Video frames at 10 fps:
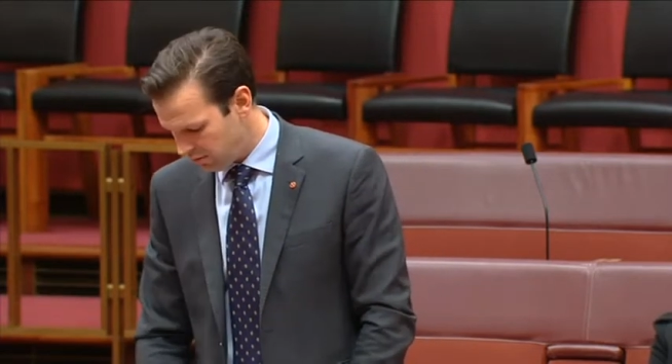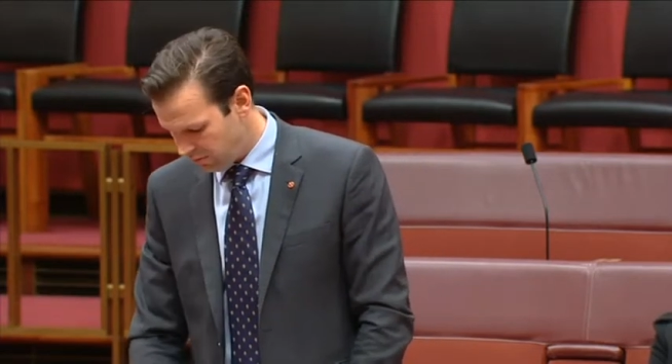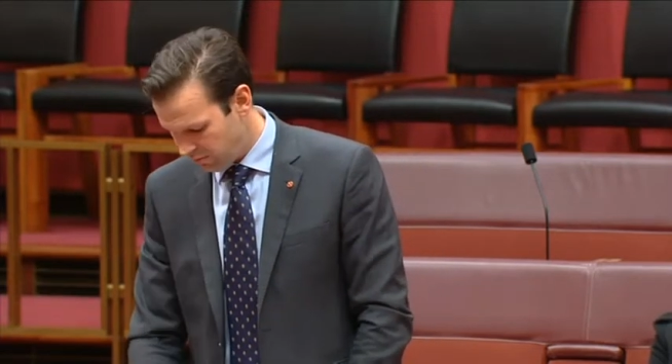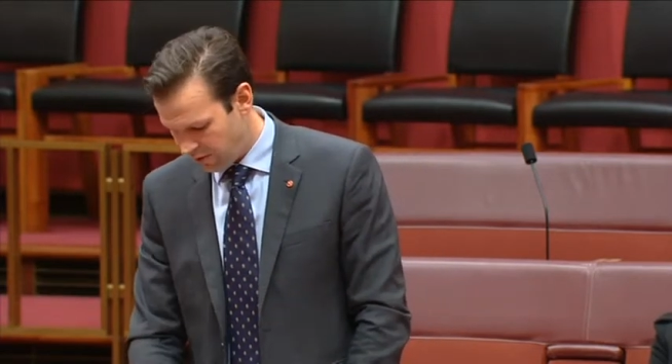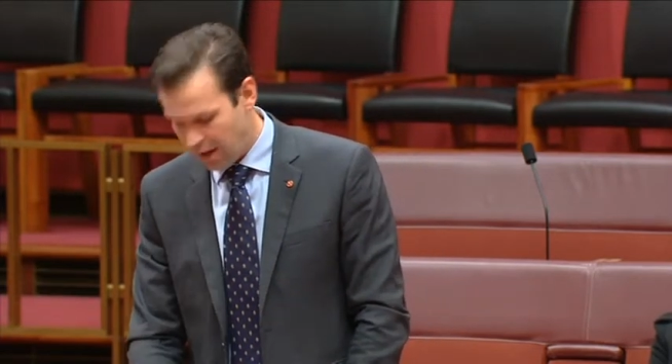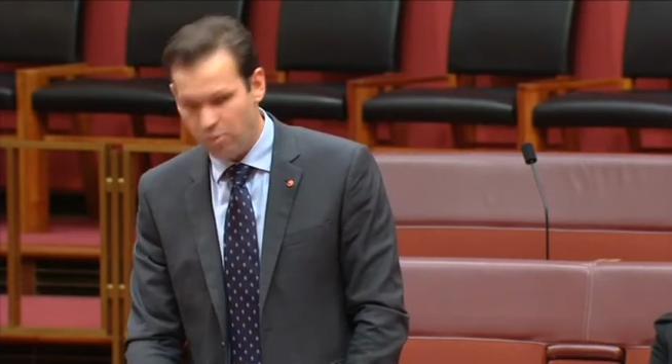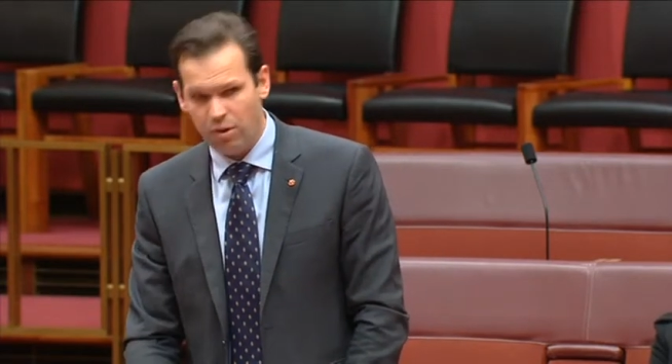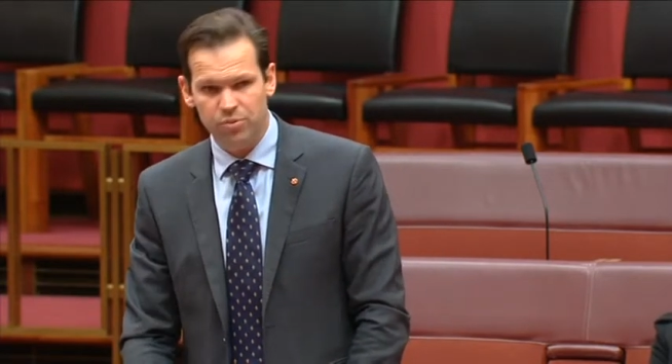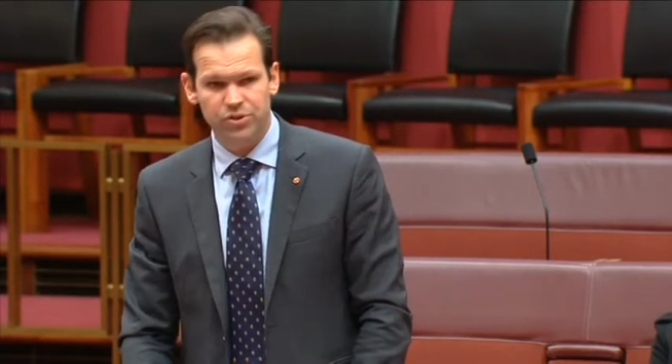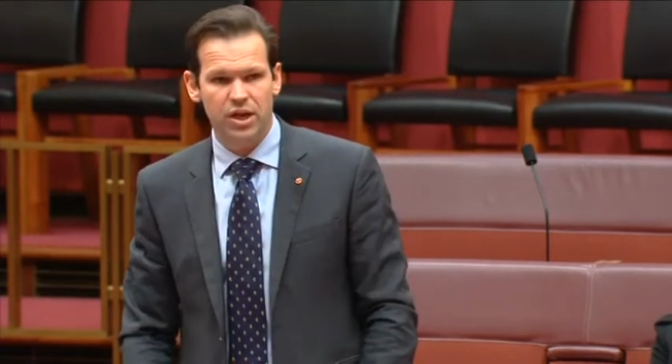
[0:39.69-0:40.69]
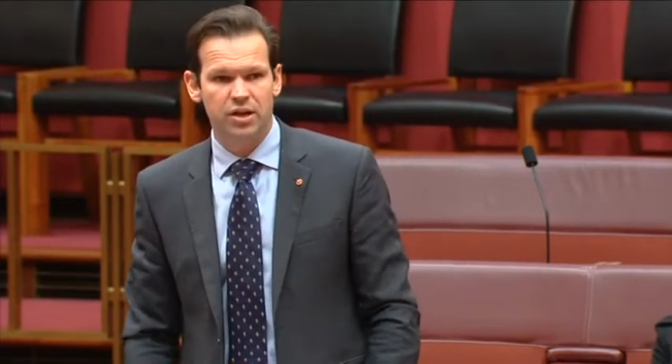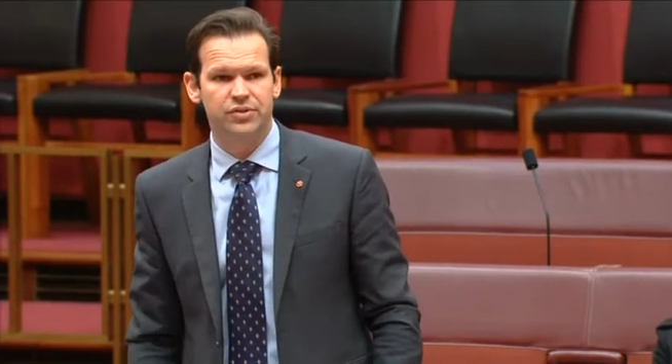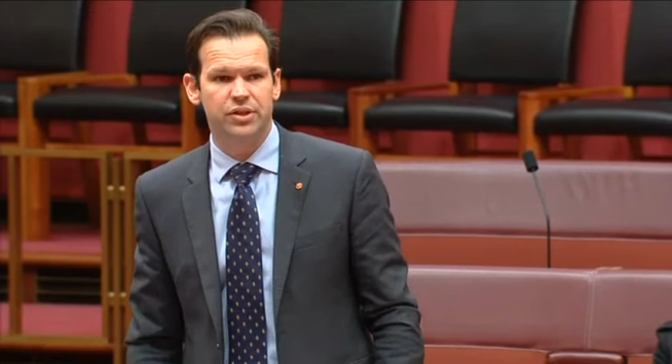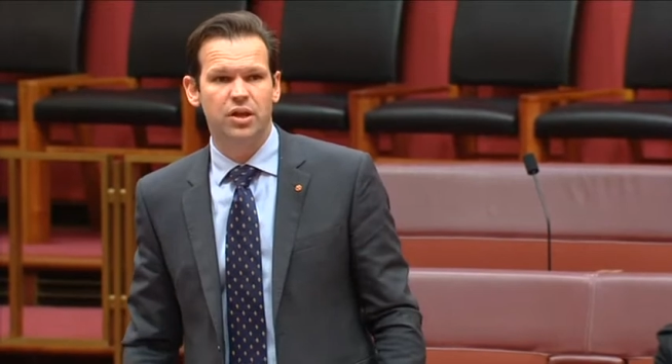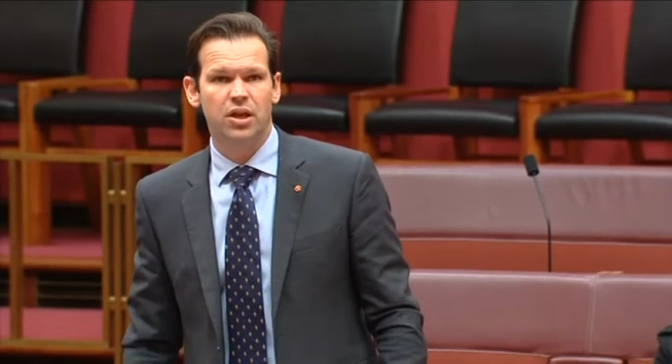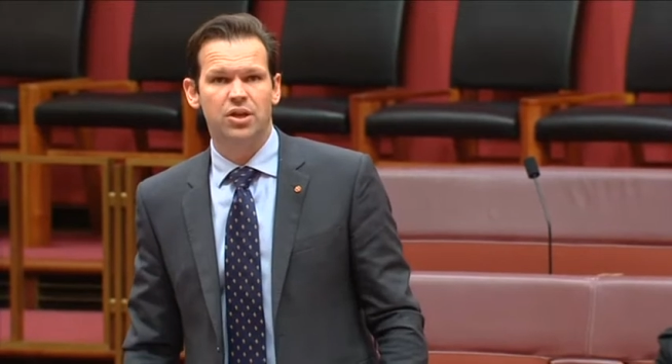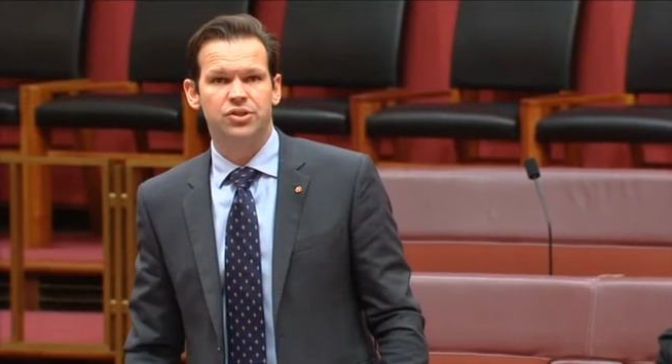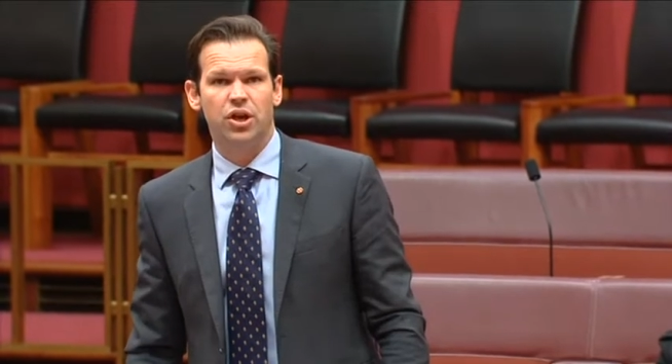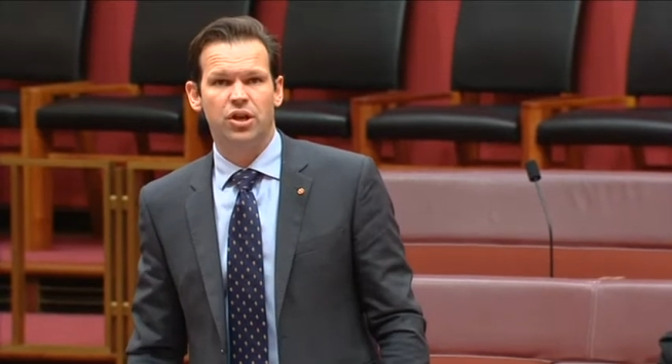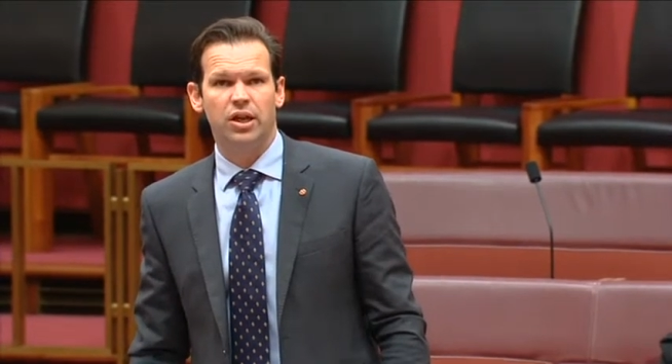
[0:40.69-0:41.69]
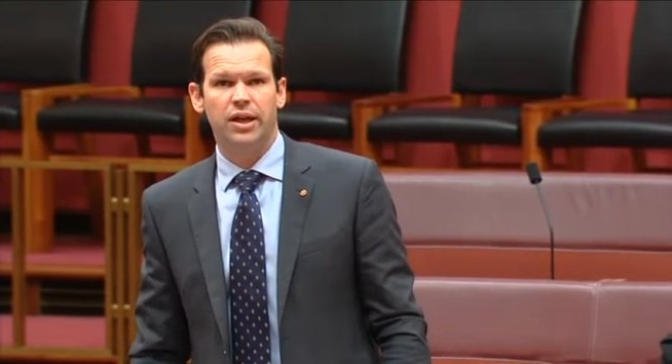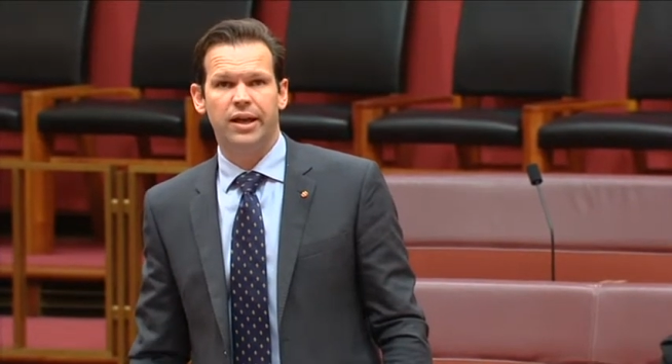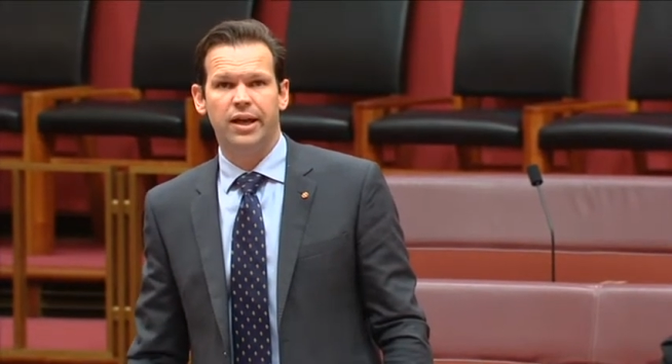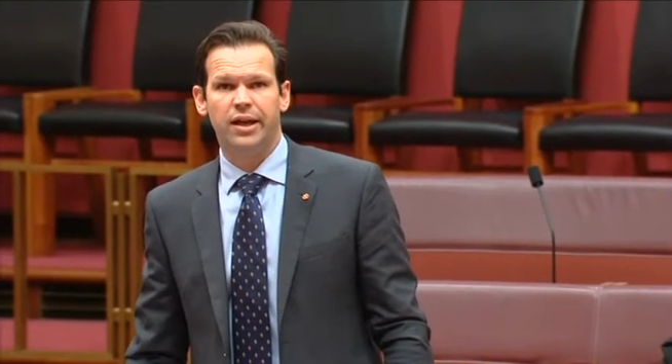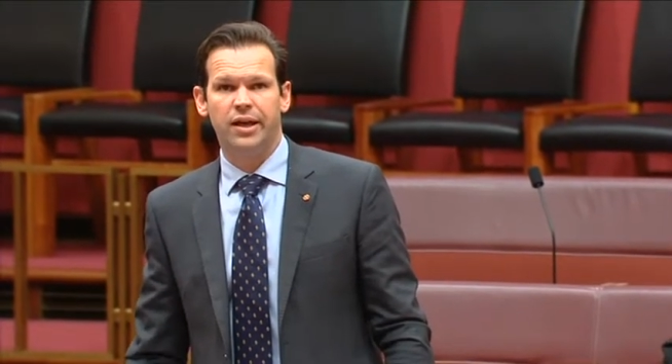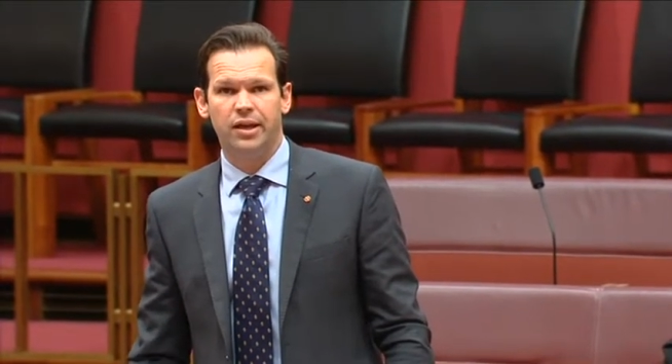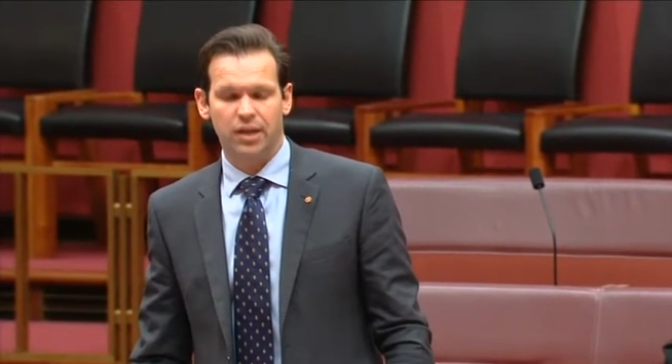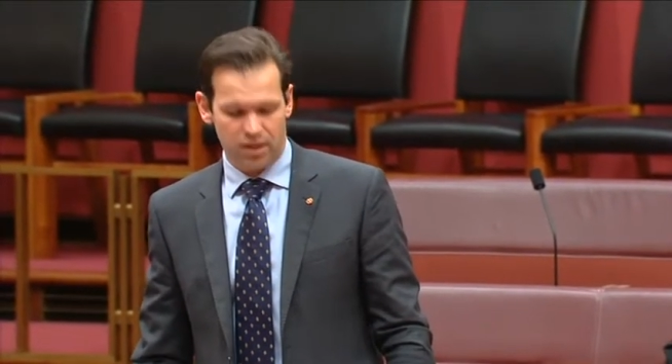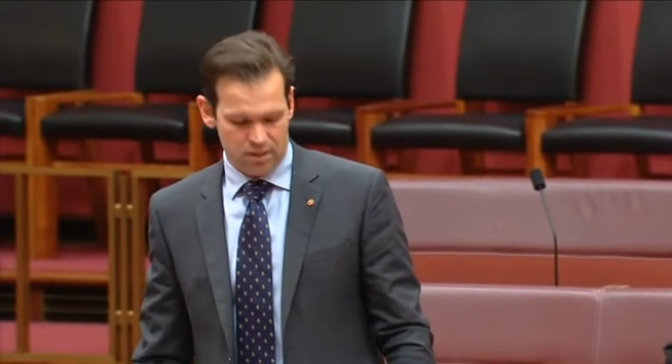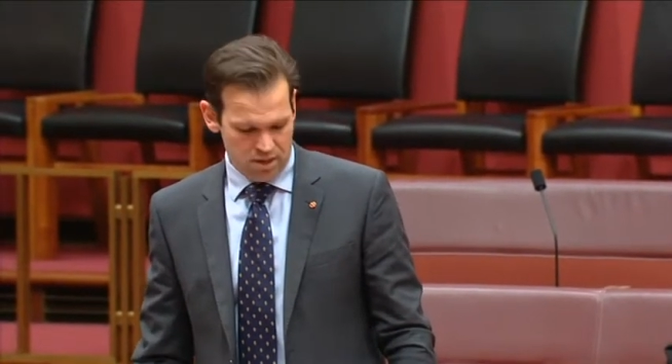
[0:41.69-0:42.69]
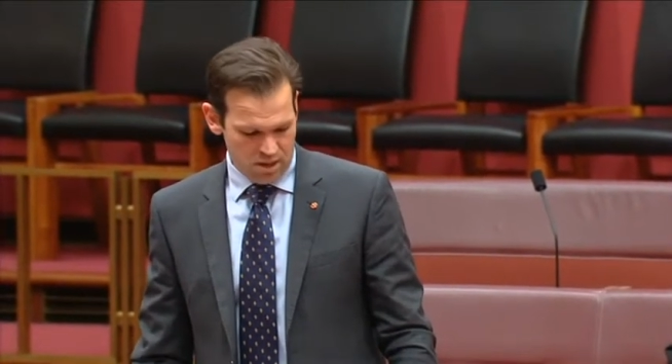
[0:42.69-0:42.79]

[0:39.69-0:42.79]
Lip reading: some farmer representatives, and certainly in